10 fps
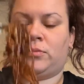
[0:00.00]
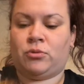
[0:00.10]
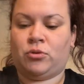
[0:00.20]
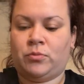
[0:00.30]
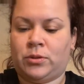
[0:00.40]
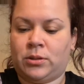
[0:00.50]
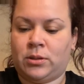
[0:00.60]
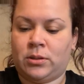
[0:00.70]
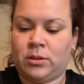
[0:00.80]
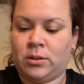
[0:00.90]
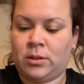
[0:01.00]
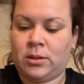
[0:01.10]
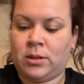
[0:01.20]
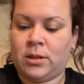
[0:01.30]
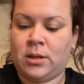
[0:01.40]
Oops.
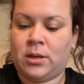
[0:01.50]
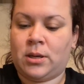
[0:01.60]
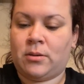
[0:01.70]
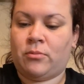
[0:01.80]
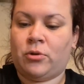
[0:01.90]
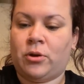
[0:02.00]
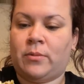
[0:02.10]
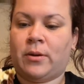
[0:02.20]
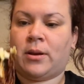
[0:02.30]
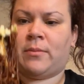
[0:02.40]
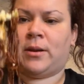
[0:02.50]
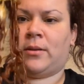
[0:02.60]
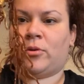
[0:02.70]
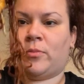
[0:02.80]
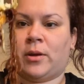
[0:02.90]
I'm worried about not being
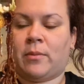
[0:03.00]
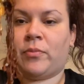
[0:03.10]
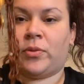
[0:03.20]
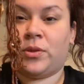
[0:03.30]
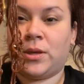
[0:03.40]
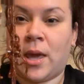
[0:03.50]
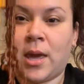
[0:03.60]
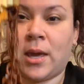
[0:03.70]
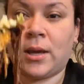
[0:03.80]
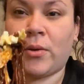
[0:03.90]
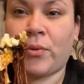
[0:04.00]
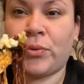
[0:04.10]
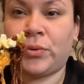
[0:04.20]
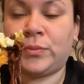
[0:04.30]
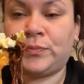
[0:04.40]
able to pick up the egg.
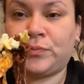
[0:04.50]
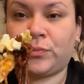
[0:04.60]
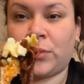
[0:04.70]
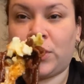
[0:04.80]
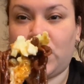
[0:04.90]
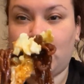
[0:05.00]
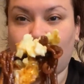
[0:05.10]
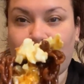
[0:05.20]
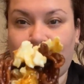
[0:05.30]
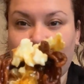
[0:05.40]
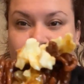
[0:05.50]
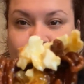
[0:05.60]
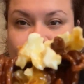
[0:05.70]
Here you go, have some.